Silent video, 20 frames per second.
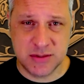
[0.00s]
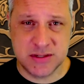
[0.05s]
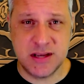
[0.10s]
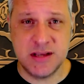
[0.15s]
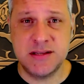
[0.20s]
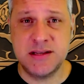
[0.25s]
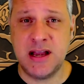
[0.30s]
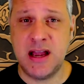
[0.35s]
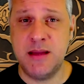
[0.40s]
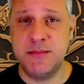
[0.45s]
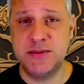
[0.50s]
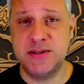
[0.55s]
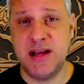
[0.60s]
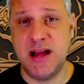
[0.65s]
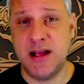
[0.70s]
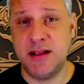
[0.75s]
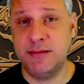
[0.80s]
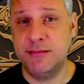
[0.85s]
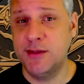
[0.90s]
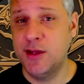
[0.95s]
sometimes
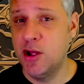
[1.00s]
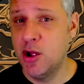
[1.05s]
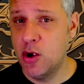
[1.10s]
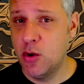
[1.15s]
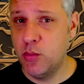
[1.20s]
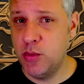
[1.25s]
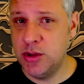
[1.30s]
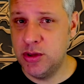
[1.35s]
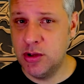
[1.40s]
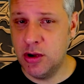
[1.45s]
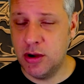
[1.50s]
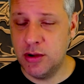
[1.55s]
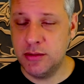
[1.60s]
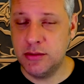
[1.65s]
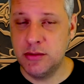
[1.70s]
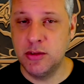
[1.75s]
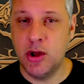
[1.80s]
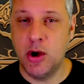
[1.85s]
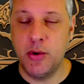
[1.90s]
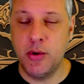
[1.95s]
that we
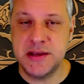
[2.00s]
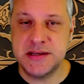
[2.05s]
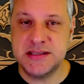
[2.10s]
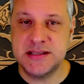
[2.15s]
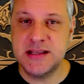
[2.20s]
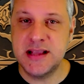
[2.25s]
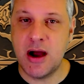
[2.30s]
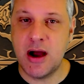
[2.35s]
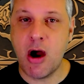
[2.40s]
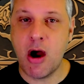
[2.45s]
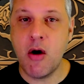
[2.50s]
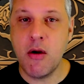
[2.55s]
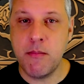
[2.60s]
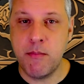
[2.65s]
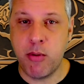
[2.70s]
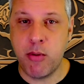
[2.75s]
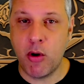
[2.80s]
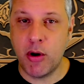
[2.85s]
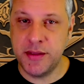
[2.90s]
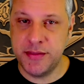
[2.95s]
don't notice how
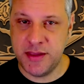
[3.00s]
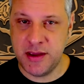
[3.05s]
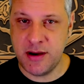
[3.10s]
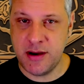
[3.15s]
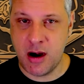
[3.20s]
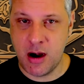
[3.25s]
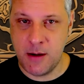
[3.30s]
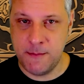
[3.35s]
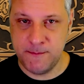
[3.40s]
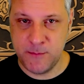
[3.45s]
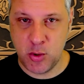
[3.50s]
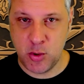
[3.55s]
important they are.